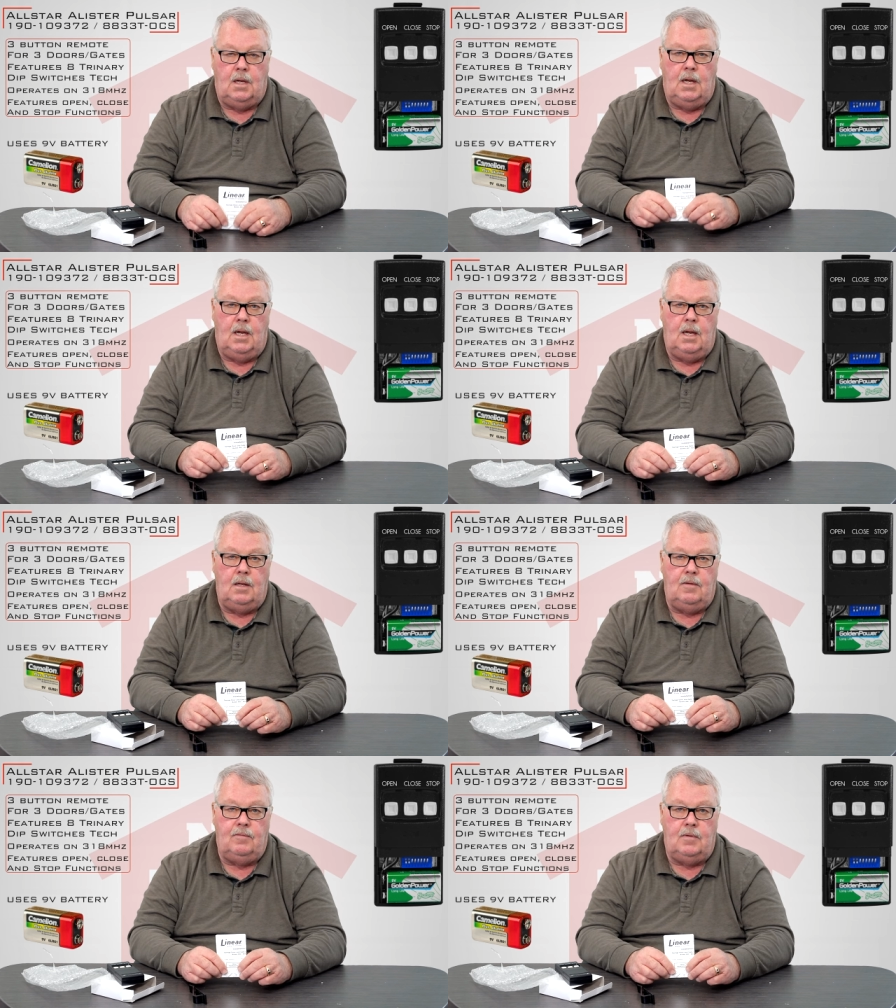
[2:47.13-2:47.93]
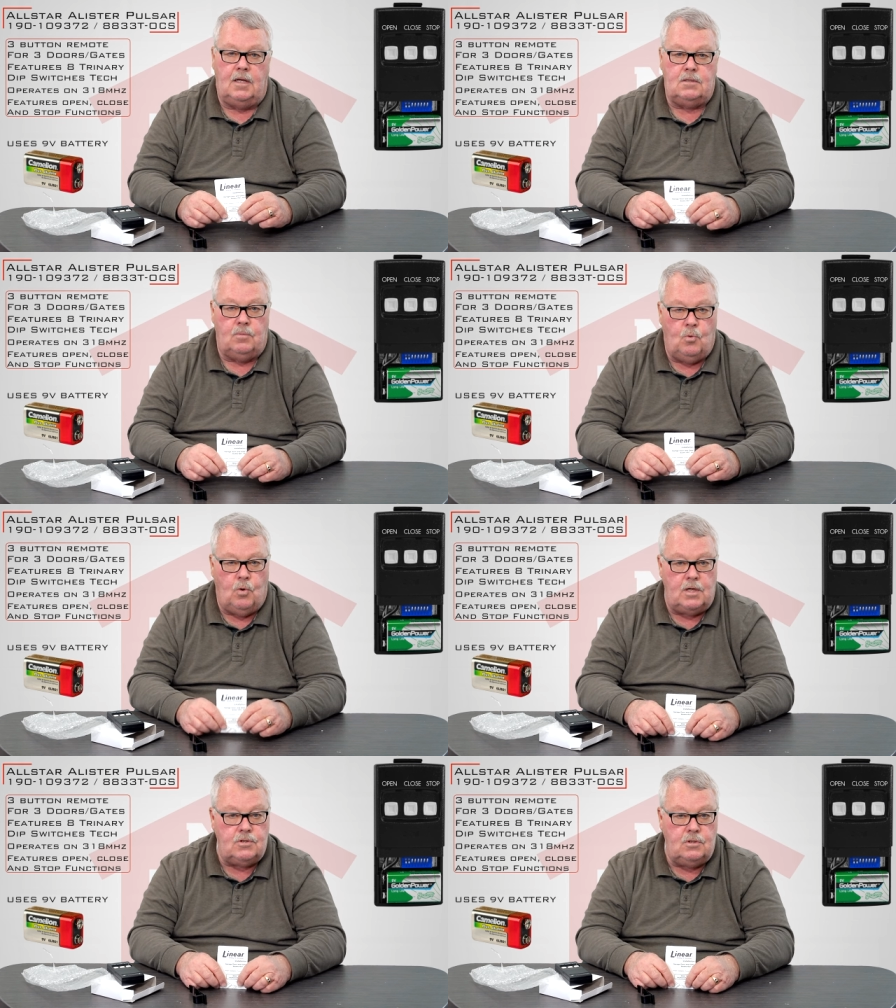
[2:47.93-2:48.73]
and you've got some
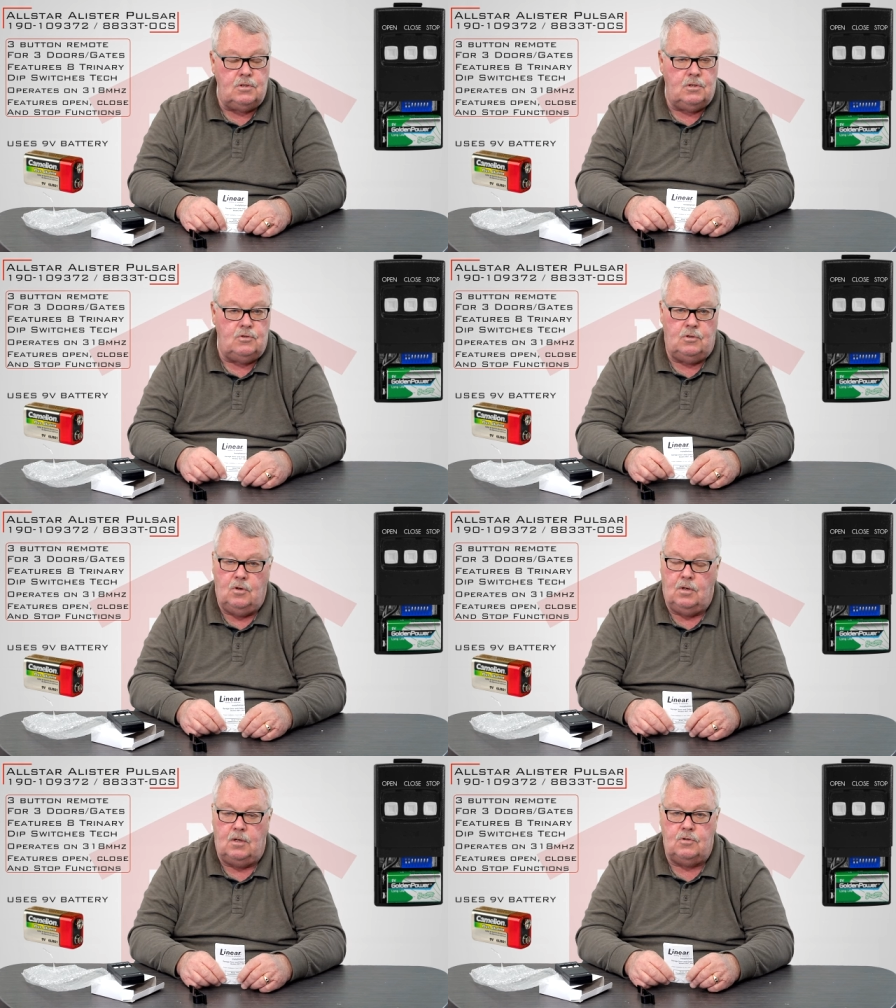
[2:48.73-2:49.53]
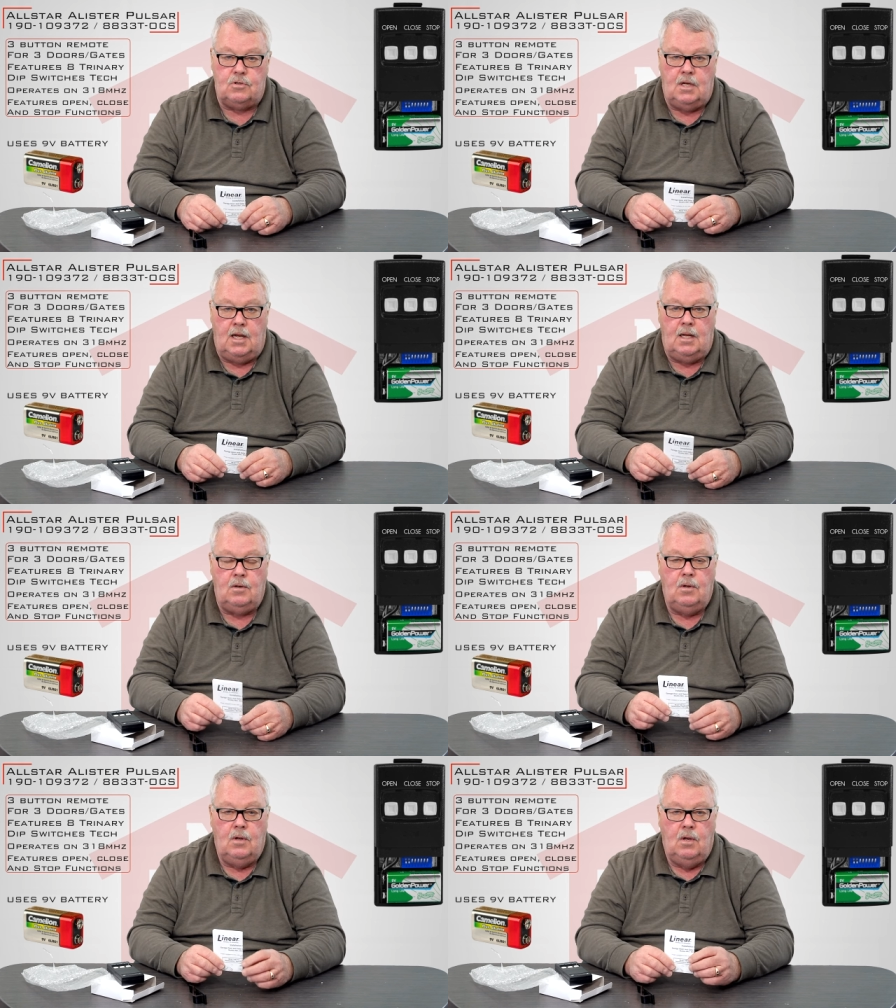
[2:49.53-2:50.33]
questions that you don't understand